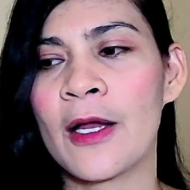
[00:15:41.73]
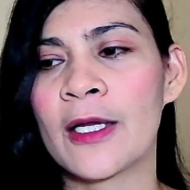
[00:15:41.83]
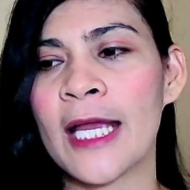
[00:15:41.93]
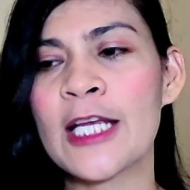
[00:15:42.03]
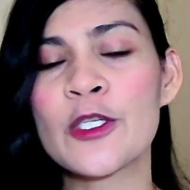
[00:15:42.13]

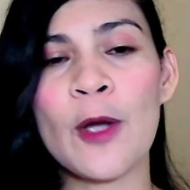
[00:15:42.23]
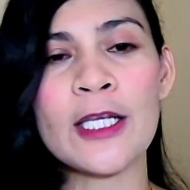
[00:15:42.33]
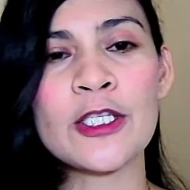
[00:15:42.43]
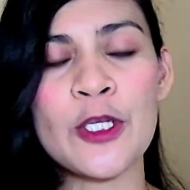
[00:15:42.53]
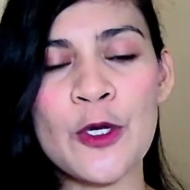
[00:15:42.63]
Okay, so
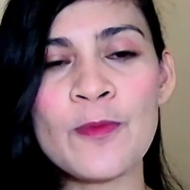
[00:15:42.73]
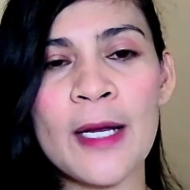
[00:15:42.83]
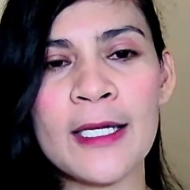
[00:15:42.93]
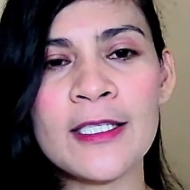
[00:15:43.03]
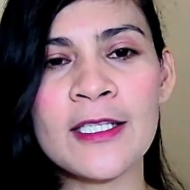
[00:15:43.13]
as
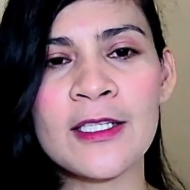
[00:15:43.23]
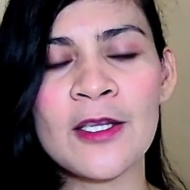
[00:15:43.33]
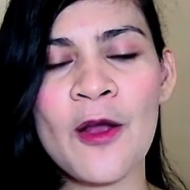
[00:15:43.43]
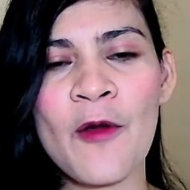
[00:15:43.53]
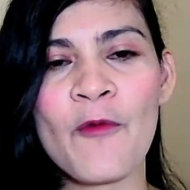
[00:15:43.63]
humans,
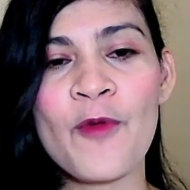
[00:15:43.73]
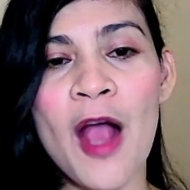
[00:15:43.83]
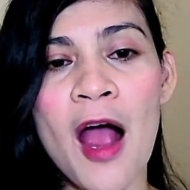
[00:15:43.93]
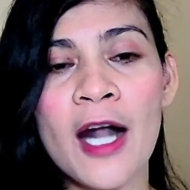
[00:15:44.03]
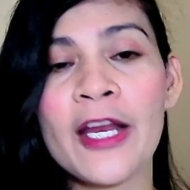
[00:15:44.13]
we
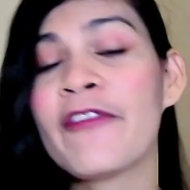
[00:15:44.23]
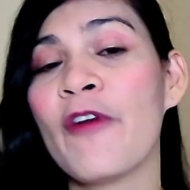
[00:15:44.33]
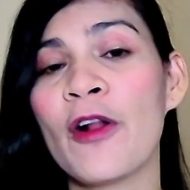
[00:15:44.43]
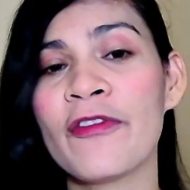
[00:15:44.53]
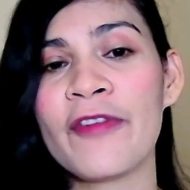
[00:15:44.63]
are
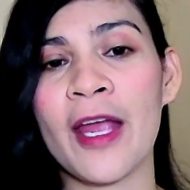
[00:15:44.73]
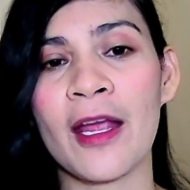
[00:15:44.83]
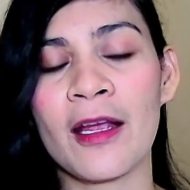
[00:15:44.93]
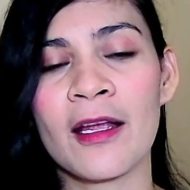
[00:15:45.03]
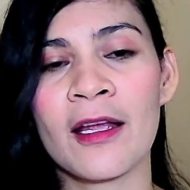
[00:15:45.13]

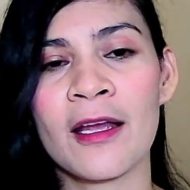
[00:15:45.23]
evolving.